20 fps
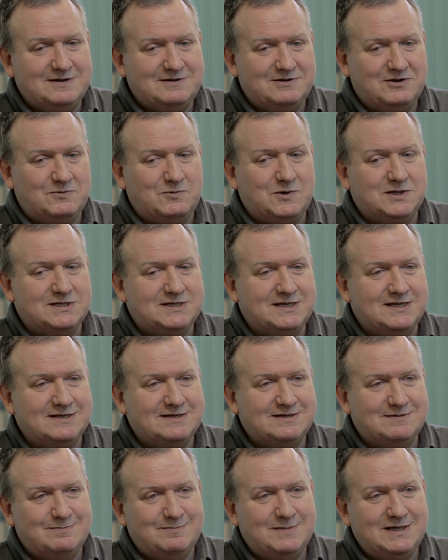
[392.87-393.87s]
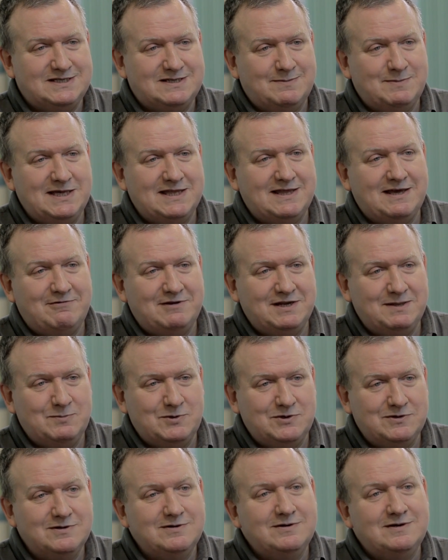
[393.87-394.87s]
not wanting me to be there
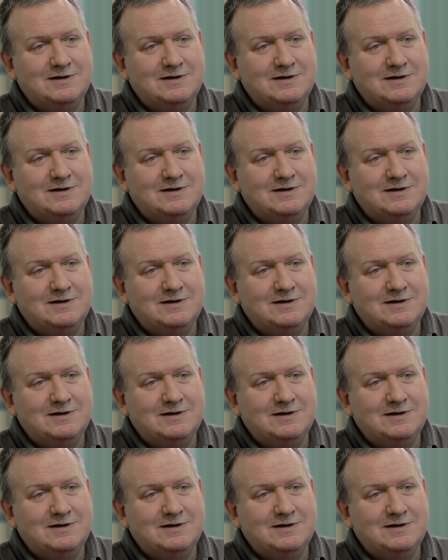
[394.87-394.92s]
anymore.